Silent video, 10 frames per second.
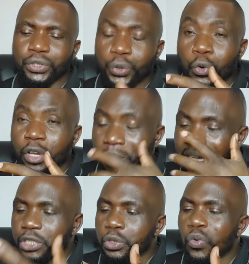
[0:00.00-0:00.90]
So
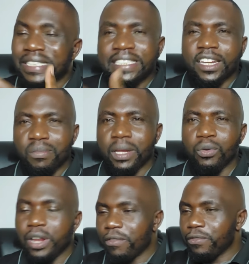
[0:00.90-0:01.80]
Kimani Ichung'wah's
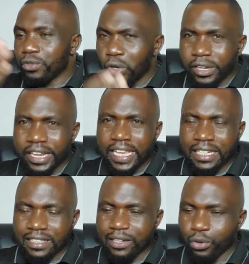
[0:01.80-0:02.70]
statement would have told the
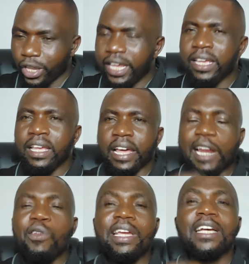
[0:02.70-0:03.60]
Kenyans that, okay,
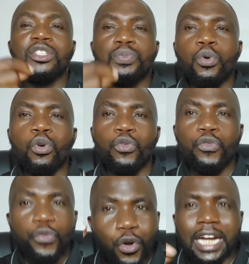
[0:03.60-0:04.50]
Raila Odinga spoke of
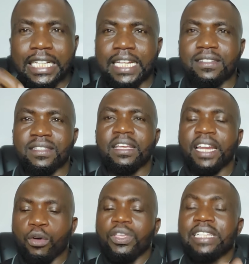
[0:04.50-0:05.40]
four cartels.
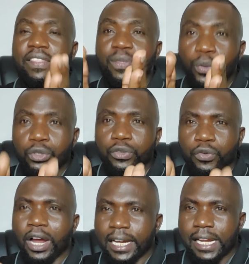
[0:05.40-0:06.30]
Now, these are those
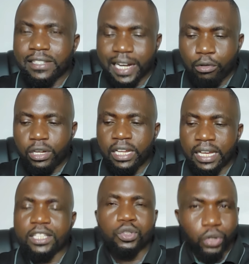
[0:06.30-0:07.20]
four cartels Raila
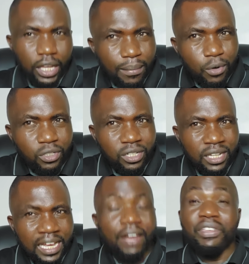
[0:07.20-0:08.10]
Odinga is talking about.
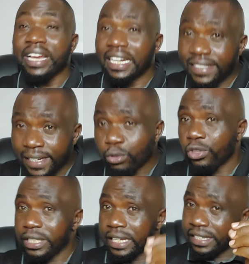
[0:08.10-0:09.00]
Are they cartels or
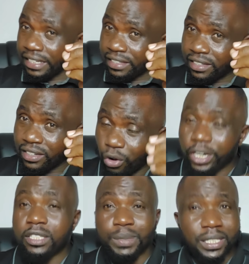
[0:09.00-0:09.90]
these are just
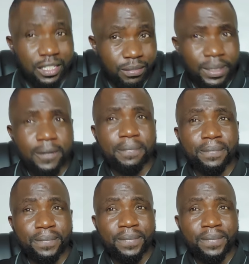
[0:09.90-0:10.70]
honest businessmen?